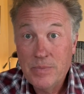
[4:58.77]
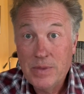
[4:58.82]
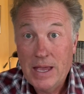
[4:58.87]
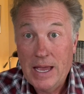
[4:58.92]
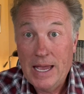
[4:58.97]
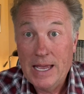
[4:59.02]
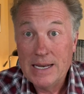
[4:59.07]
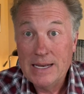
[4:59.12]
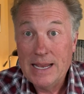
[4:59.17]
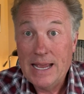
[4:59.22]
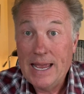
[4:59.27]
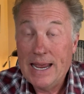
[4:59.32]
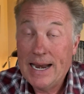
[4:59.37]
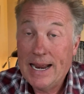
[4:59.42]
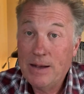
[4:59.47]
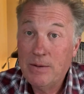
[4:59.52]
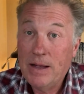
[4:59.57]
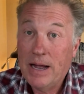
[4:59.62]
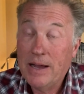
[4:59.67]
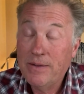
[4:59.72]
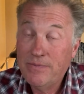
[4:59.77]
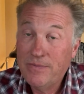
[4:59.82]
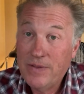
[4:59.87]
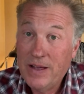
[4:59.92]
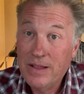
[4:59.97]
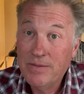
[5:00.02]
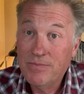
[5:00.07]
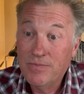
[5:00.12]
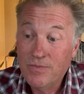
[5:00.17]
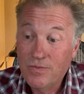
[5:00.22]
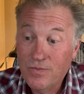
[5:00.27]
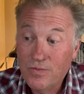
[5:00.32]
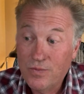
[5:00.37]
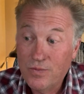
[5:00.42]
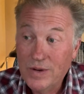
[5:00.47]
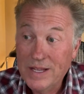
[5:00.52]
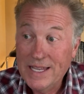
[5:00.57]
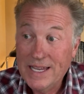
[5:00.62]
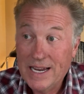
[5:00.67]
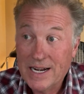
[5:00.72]
And I felt
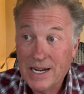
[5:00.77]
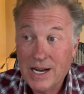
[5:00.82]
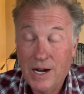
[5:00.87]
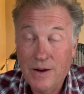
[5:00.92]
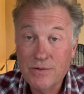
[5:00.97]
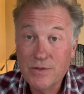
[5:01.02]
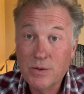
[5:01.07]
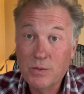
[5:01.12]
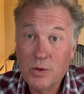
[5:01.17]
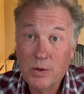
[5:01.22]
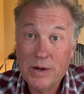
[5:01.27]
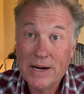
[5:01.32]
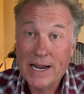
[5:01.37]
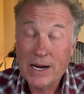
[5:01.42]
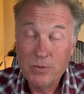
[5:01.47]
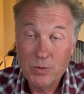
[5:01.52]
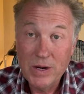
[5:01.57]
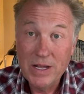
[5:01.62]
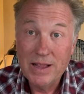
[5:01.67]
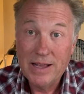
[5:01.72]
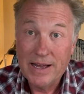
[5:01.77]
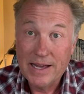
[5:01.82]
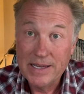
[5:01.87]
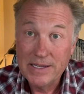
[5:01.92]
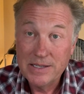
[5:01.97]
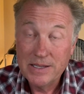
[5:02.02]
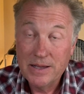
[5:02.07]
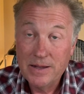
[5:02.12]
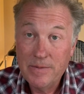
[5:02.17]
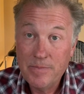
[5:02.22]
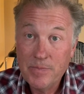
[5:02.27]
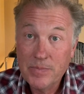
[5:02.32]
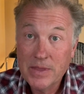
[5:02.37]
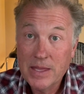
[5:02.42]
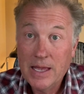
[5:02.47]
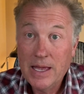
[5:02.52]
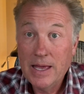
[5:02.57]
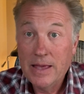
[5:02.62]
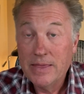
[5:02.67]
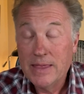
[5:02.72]
really uncomfortable when I realized
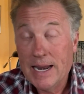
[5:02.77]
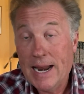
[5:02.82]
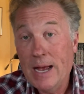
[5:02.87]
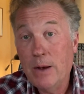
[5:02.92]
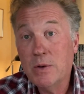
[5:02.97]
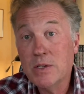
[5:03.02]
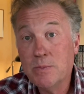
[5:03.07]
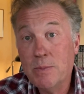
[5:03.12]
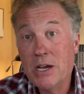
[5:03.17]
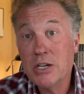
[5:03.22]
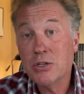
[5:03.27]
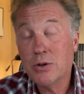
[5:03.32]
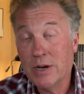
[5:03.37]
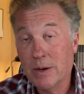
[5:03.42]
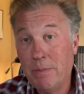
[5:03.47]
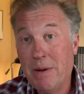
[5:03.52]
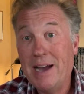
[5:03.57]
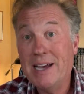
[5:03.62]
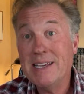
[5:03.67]
that I was measuring my